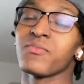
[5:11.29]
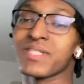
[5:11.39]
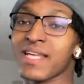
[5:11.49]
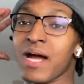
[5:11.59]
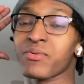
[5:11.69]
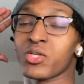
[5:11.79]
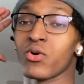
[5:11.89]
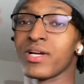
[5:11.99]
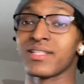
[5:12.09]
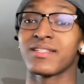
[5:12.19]
was that I was
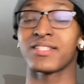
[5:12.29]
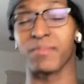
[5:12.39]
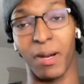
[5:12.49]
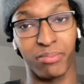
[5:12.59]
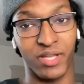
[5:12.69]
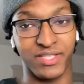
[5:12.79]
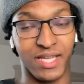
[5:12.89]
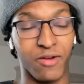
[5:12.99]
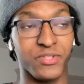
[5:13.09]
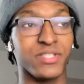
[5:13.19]
going to my brother's
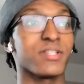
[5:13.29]
house.